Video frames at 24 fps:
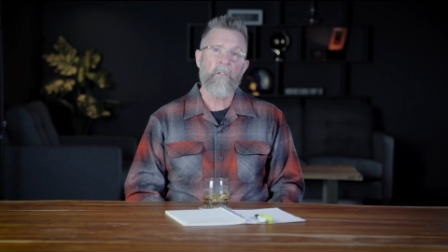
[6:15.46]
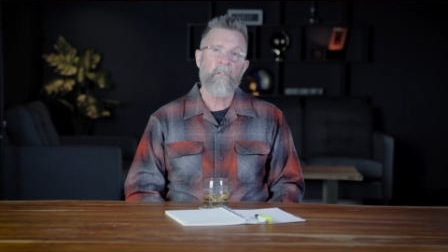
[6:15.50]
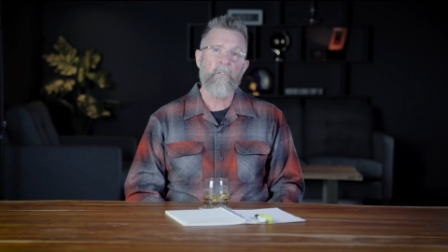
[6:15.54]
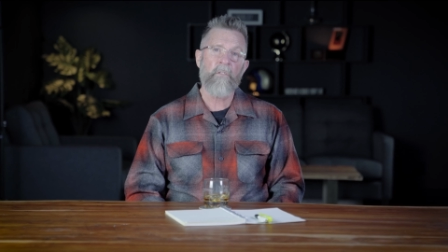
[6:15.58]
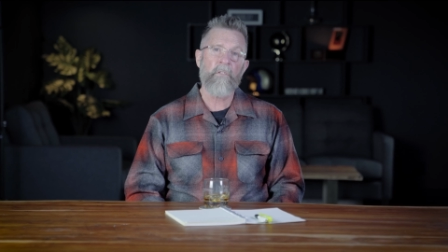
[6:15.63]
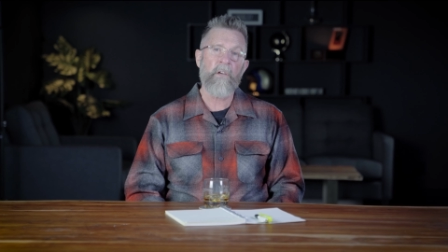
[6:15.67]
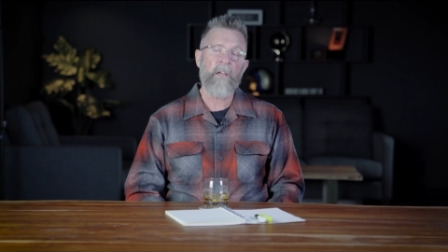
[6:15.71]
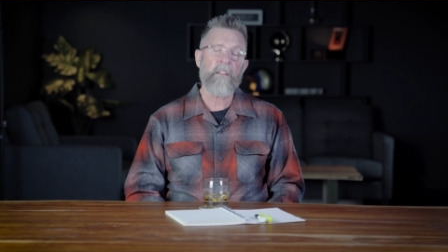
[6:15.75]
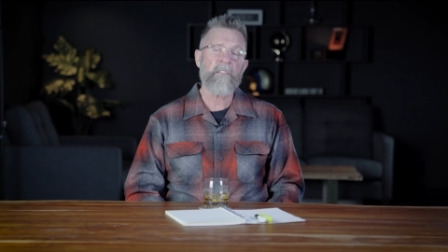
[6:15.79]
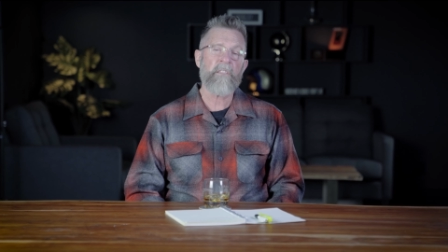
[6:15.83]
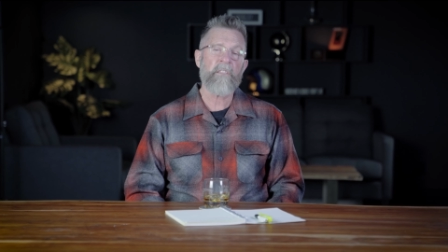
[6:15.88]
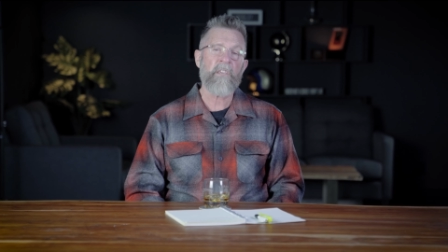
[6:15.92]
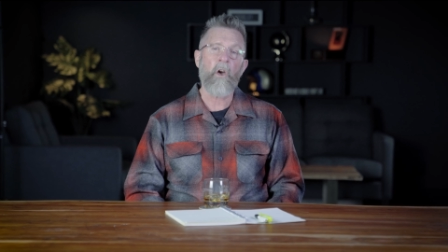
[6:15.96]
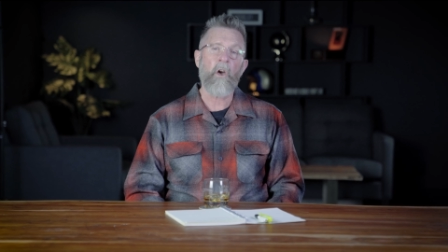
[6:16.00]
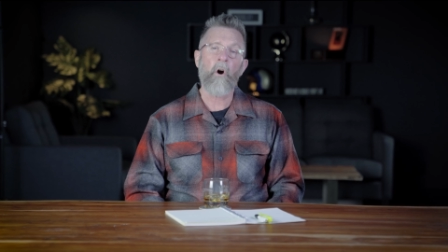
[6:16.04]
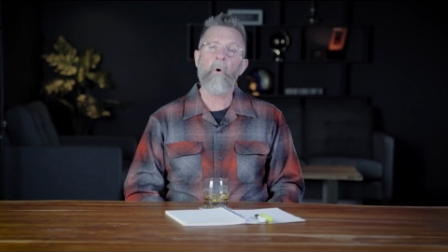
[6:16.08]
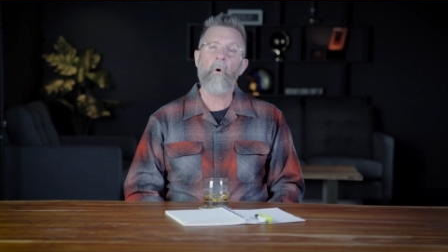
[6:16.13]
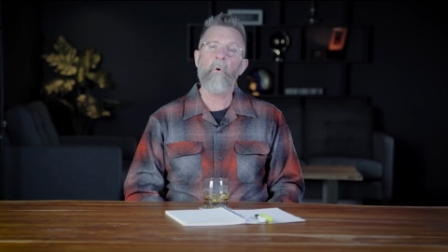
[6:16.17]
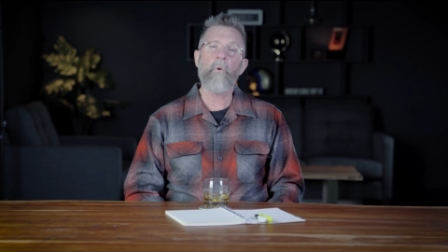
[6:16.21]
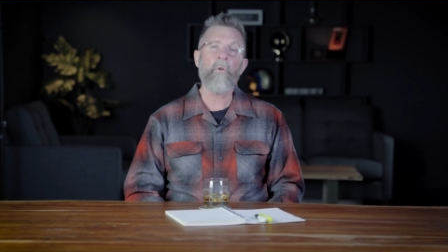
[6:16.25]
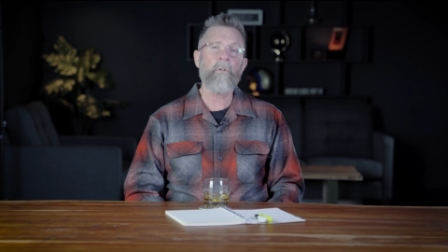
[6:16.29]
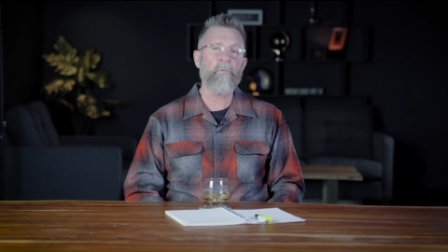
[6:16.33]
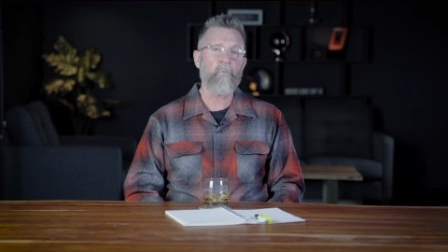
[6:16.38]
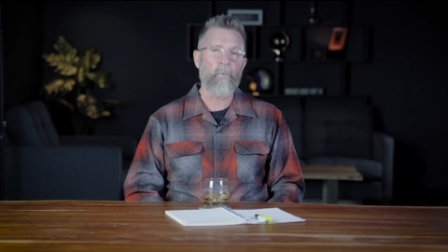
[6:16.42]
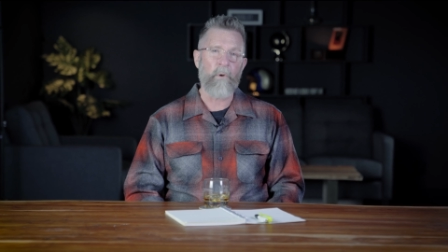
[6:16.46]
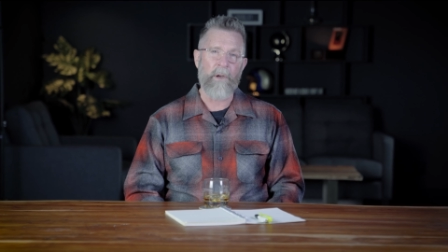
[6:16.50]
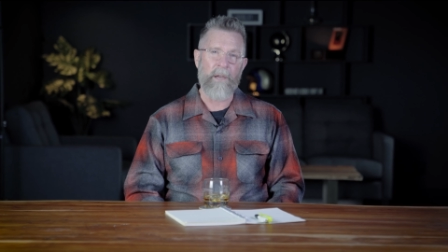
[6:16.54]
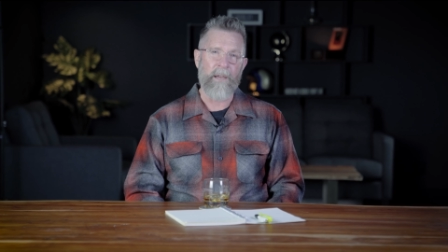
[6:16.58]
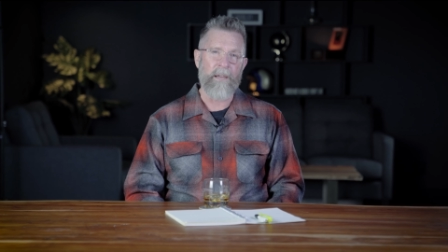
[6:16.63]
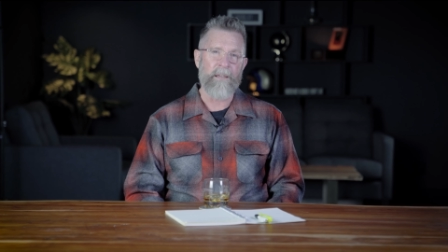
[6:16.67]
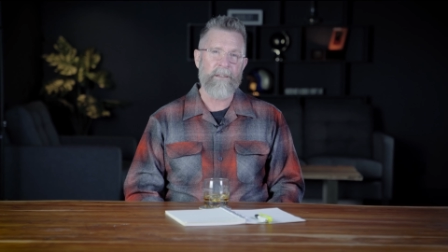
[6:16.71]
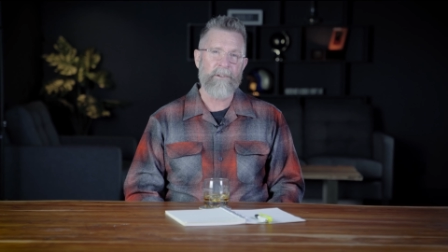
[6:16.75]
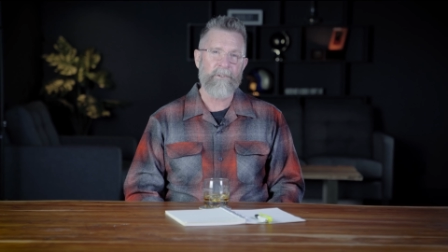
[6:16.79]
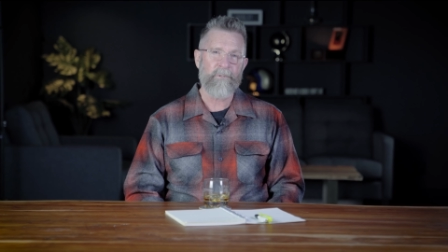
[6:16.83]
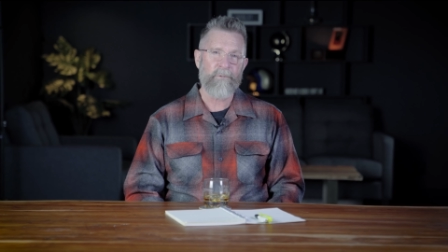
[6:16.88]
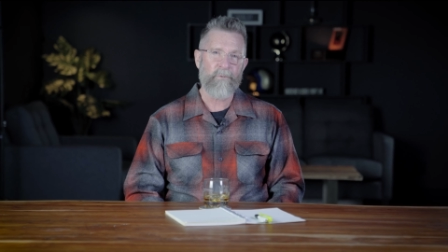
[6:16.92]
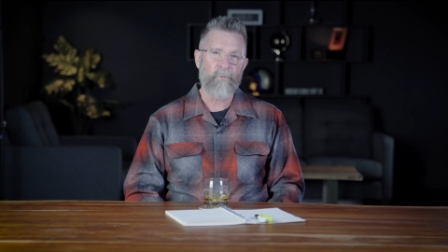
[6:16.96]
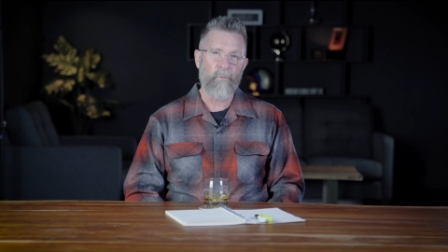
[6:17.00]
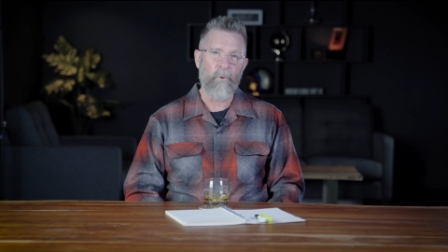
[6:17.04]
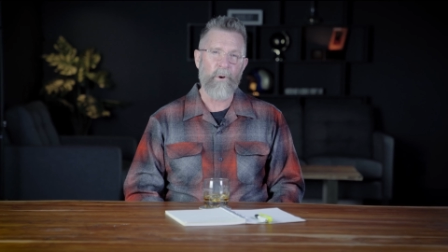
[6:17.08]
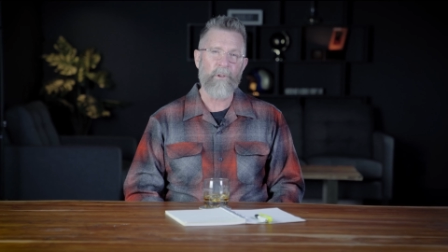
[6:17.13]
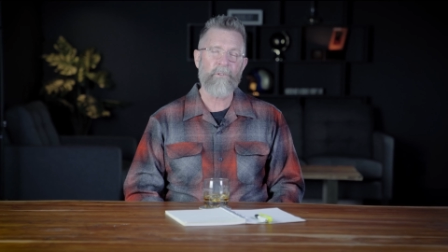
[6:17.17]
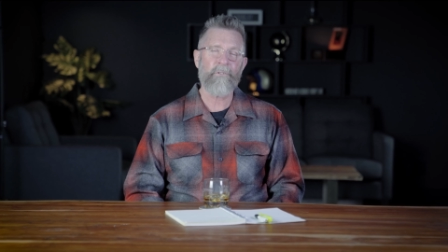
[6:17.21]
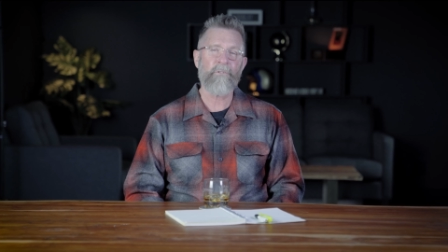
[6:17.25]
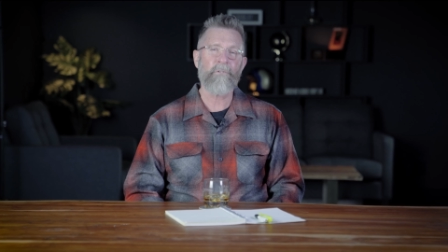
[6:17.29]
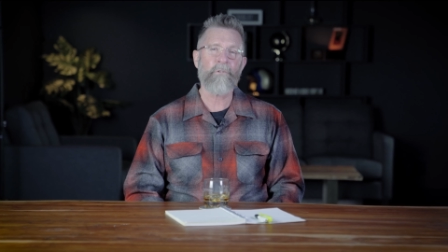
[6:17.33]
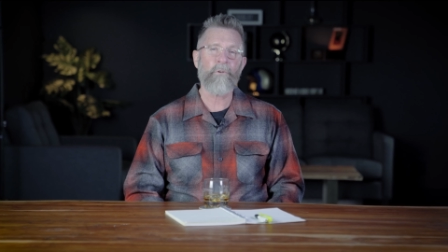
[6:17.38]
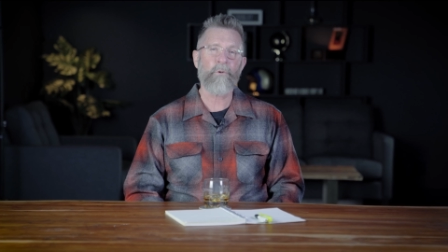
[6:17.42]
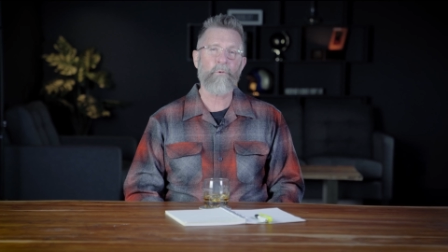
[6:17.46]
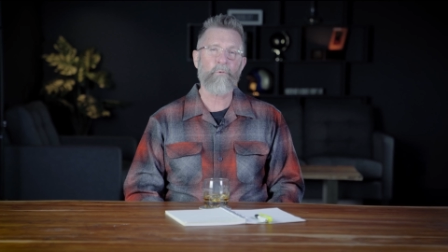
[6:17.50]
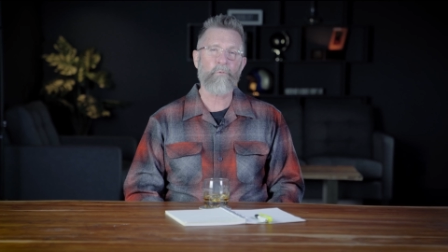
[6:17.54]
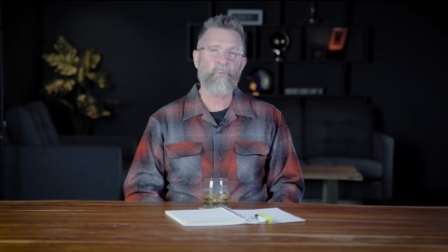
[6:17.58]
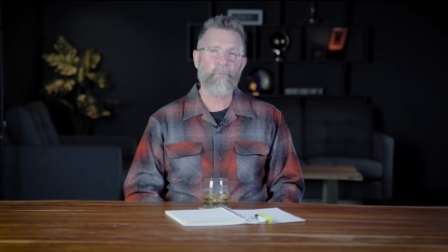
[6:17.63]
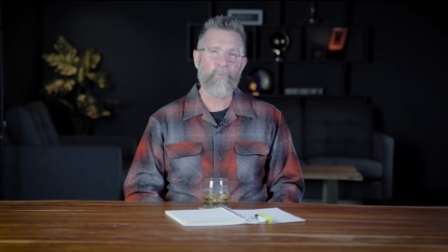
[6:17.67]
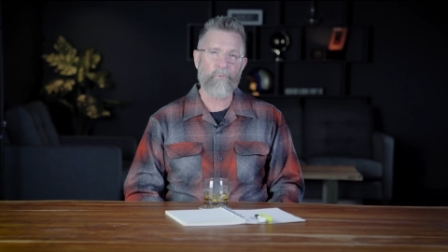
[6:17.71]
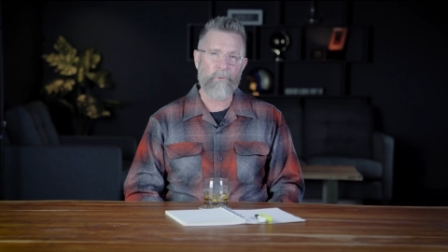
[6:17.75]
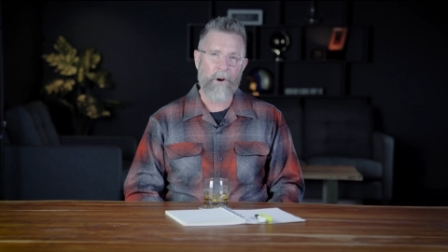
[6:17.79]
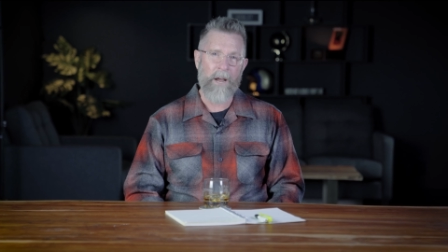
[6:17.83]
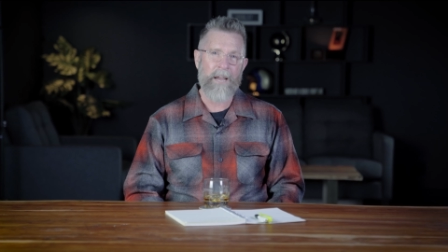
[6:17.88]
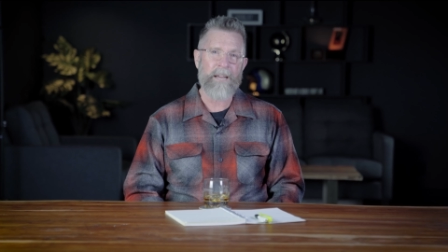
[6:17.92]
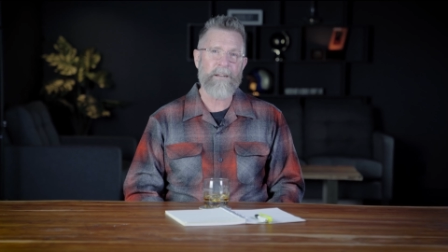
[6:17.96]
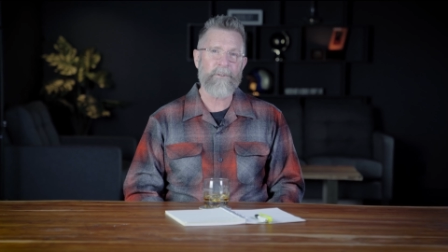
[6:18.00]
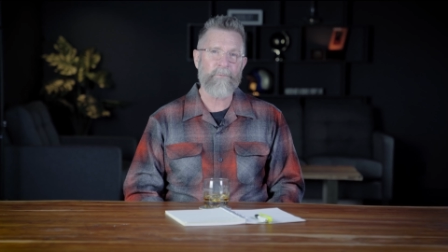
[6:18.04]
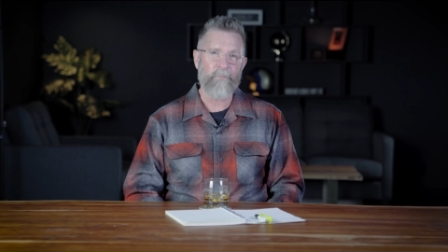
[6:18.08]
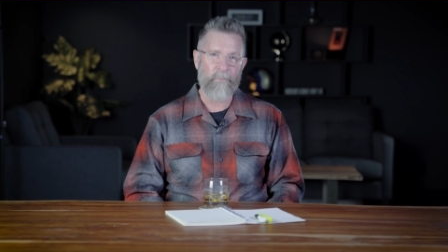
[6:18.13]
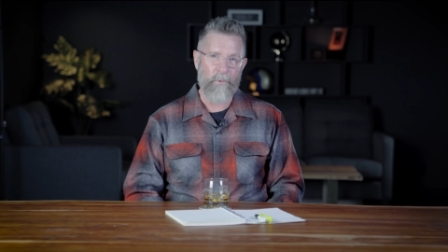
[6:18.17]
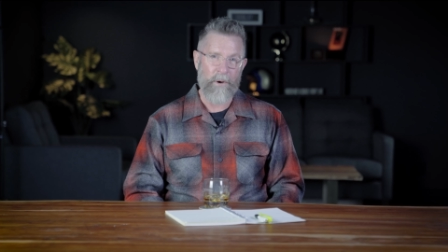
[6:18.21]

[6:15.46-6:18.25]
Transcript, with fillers: that the old way was the right